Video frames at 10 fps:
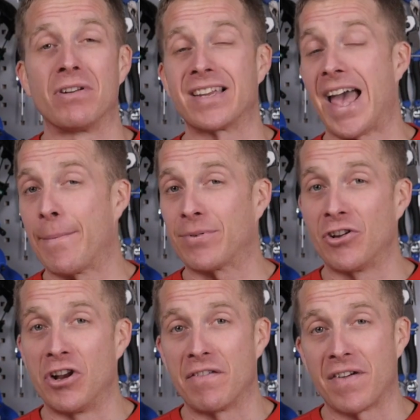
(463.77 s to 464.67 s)
It's
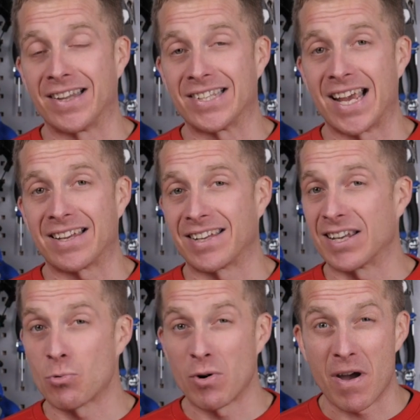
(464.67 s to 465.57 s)
absolutely fantastic.
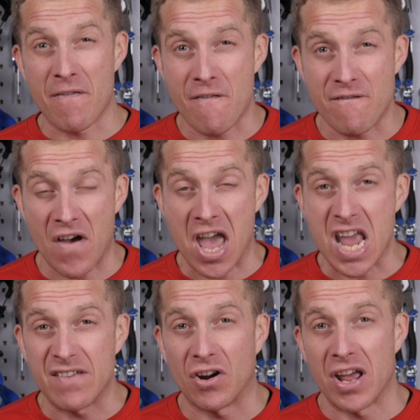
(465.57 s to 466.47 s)
It's one of my
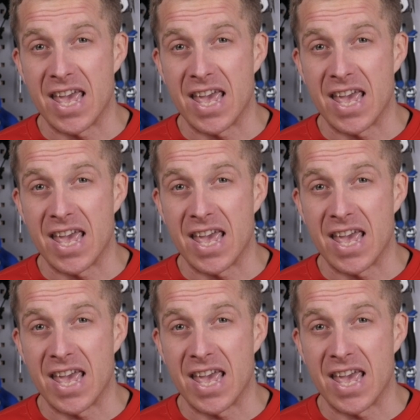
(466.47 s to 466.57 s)
favorite